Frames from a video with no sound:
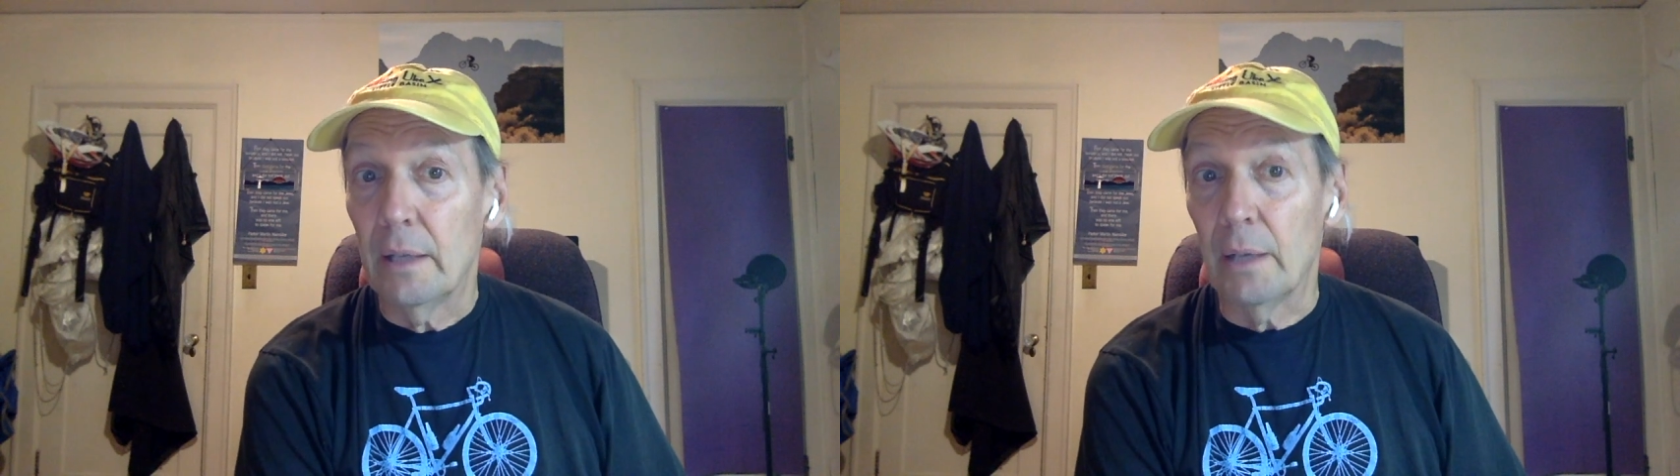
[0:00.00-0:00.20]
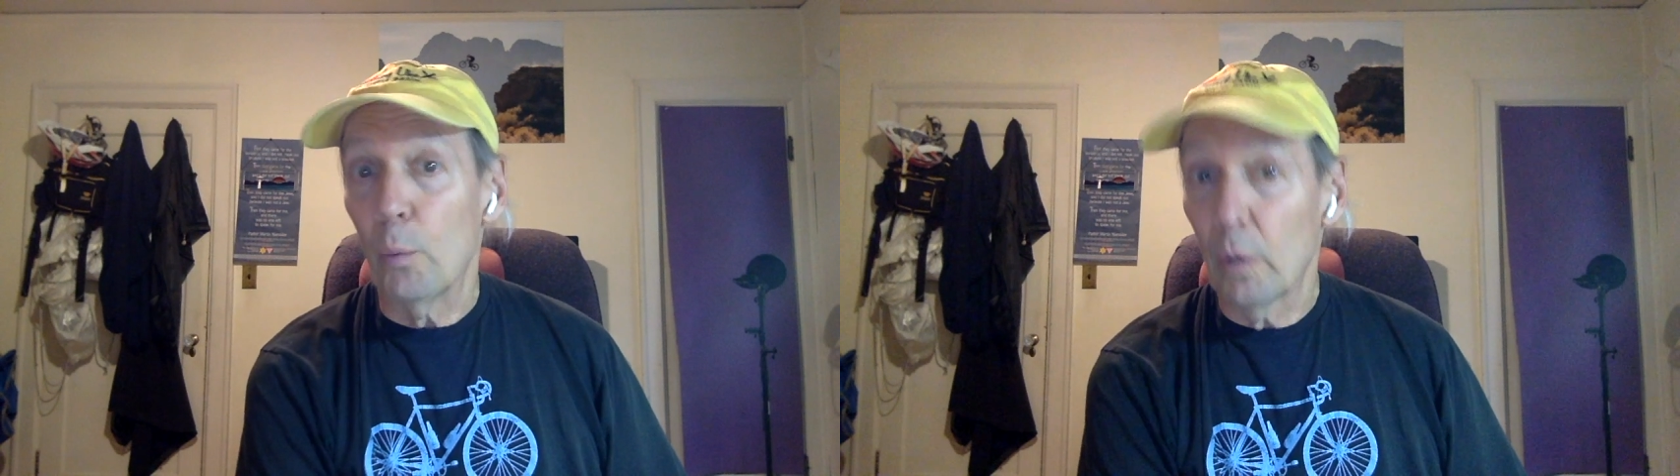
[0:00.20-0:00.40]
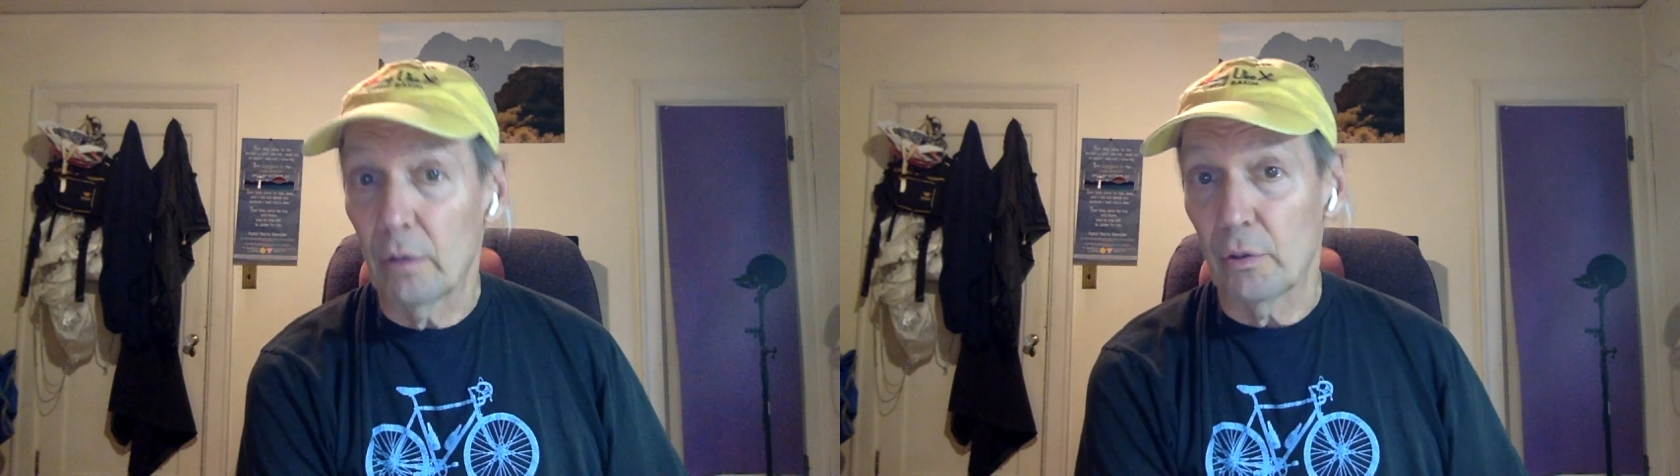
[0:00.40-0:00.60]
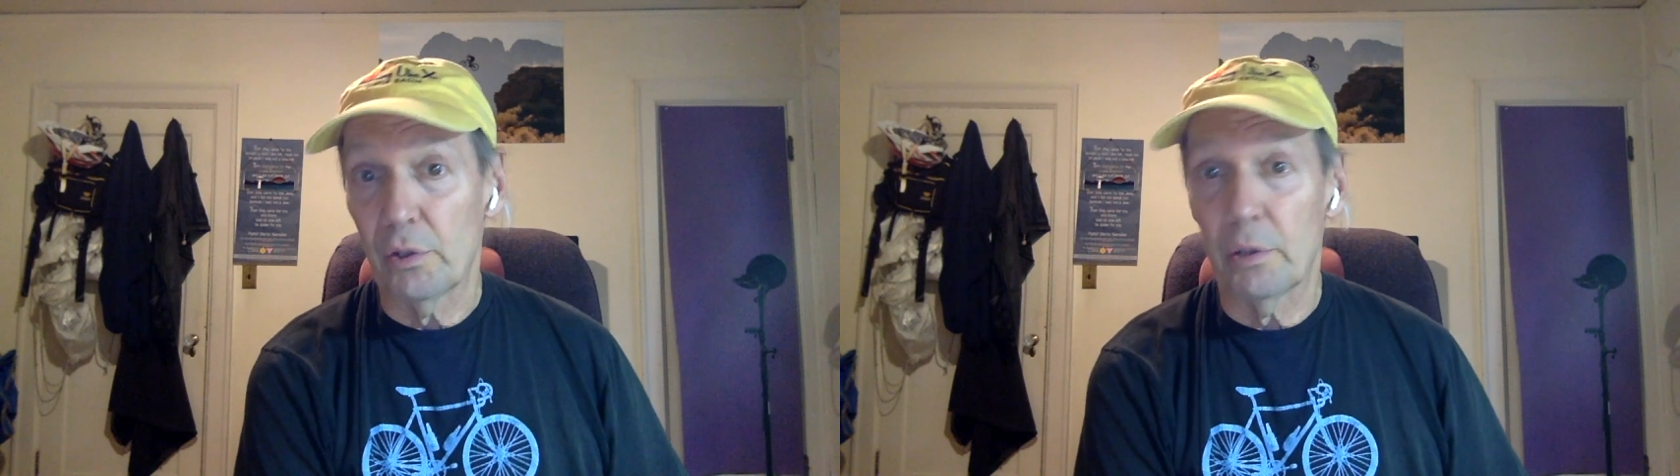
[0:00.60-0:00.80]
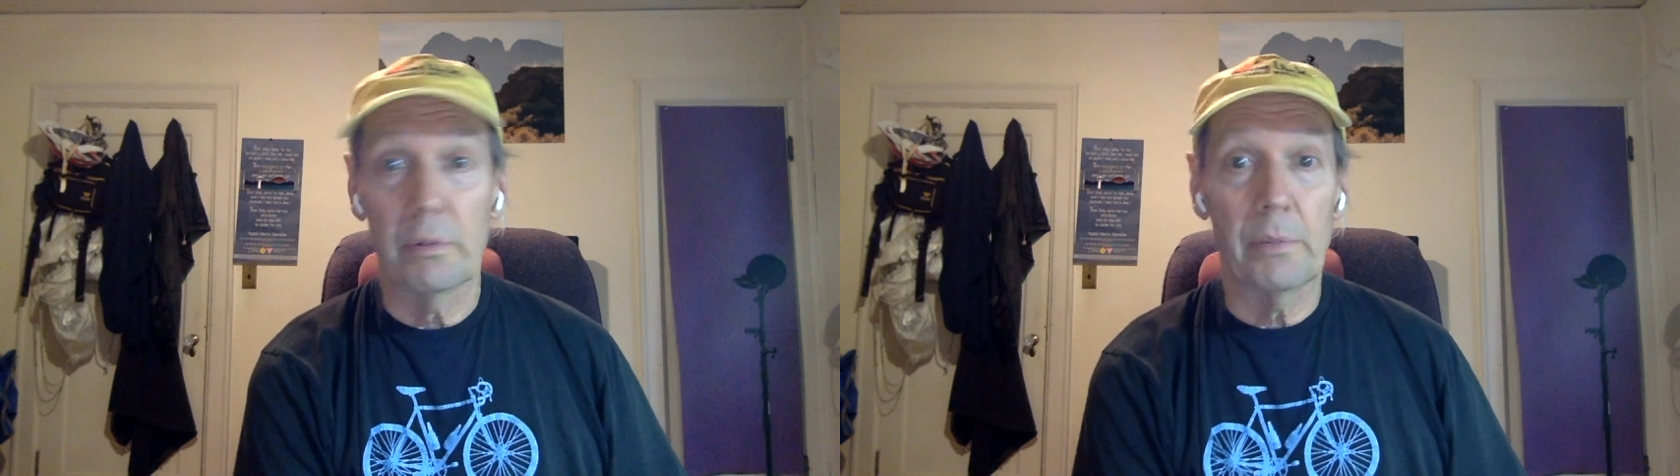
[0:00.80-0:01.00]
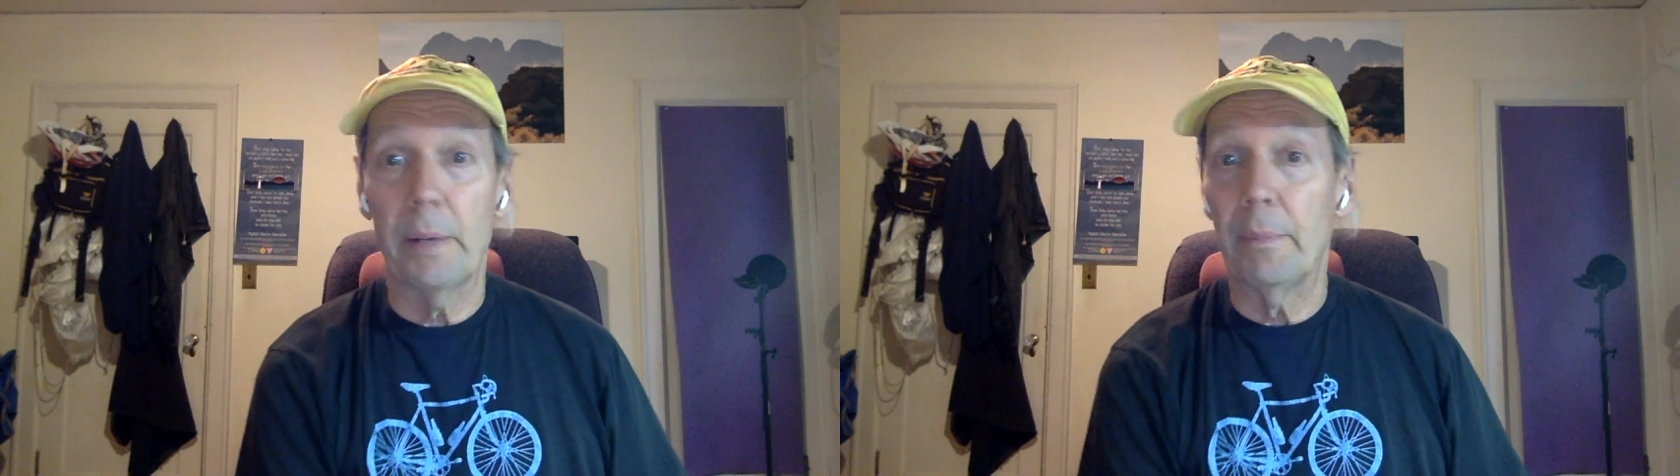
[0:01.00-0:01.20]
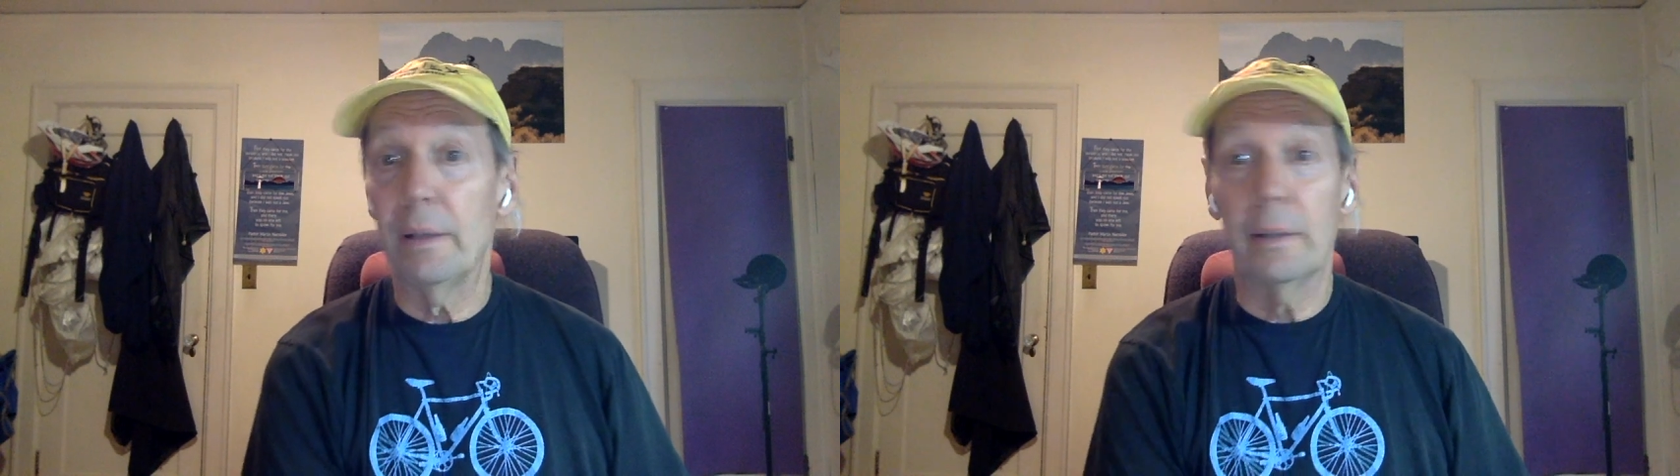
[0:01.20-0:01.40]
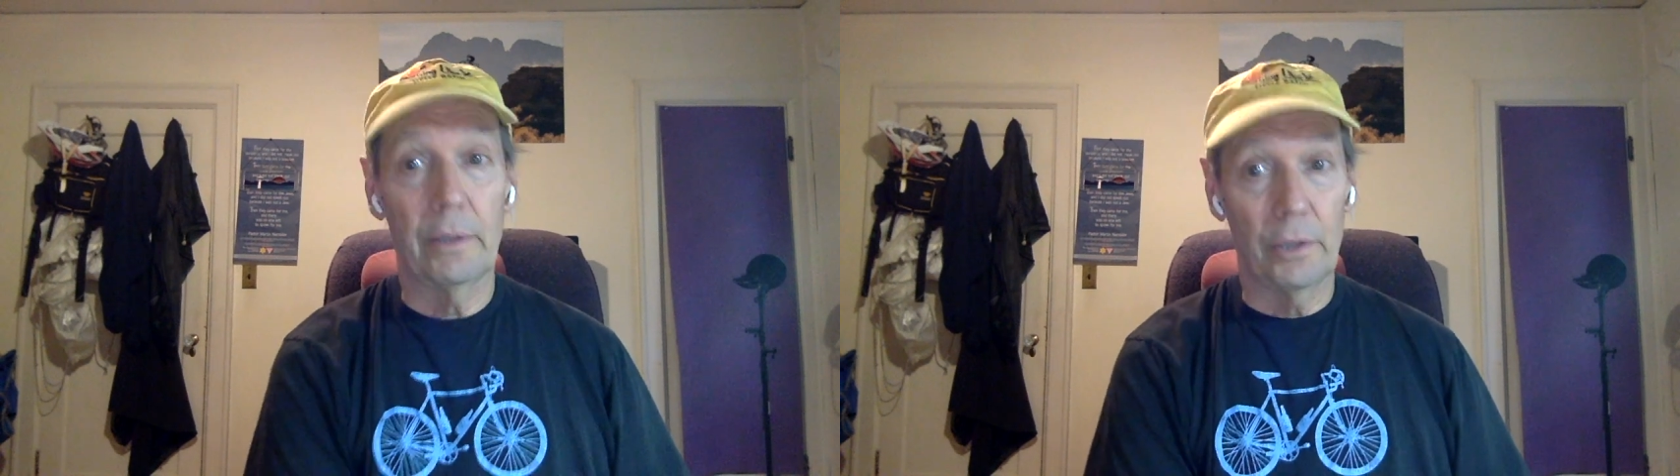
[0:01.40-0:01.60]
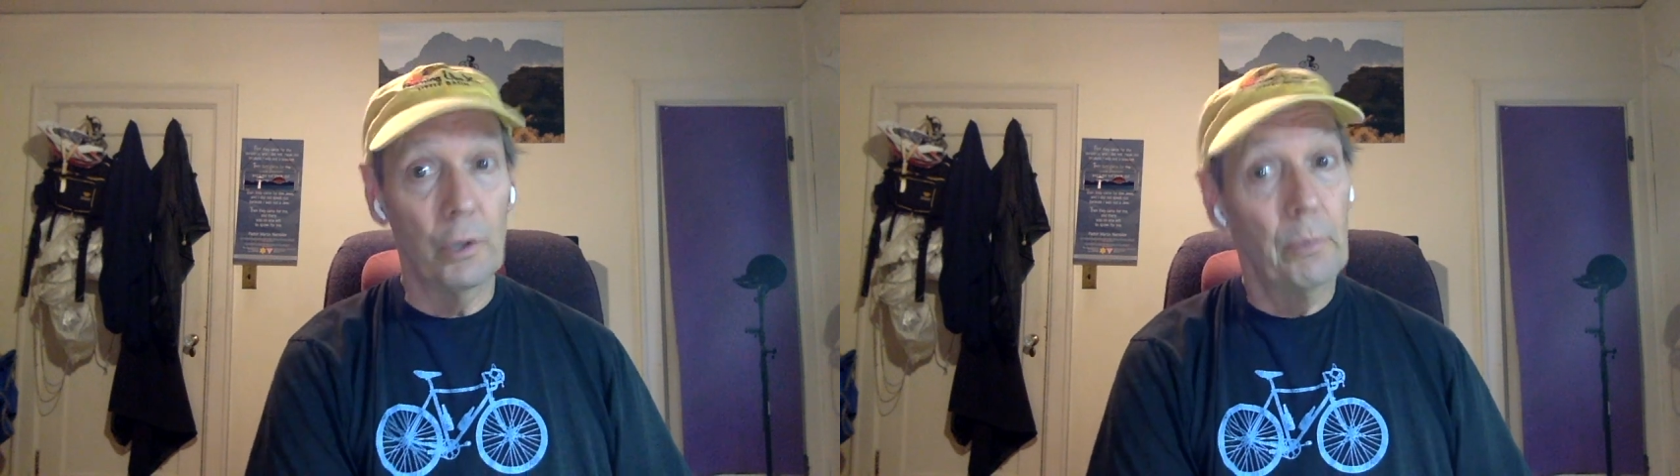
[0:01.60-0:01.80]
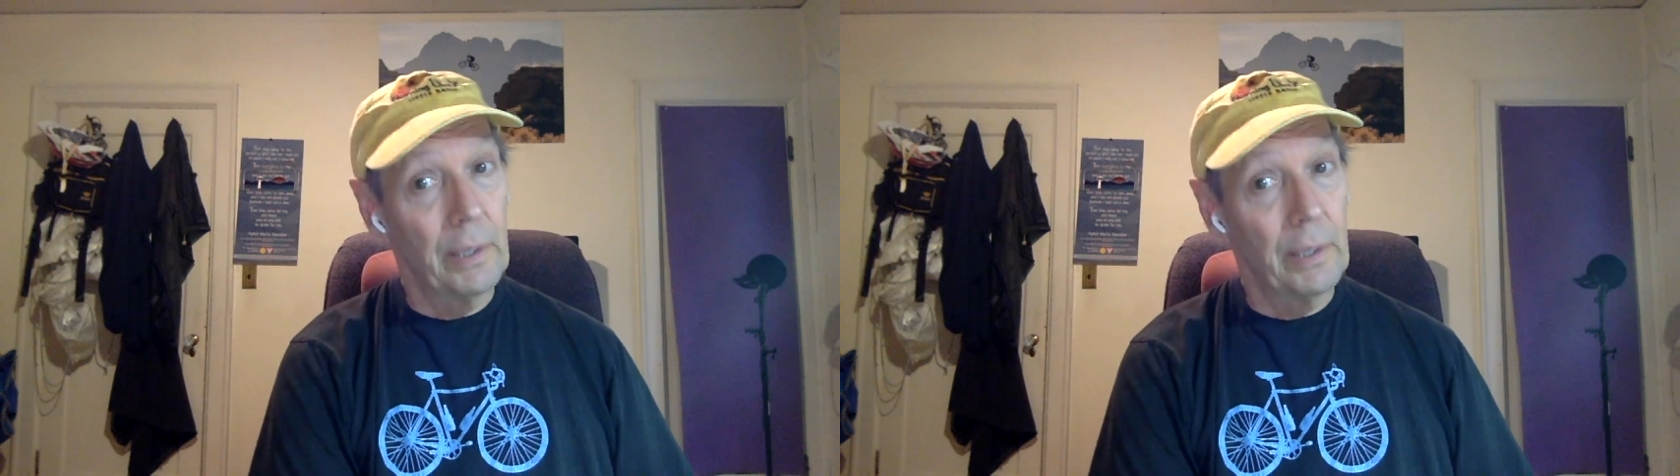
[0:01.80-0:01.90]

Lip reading: And one of those terms may be that you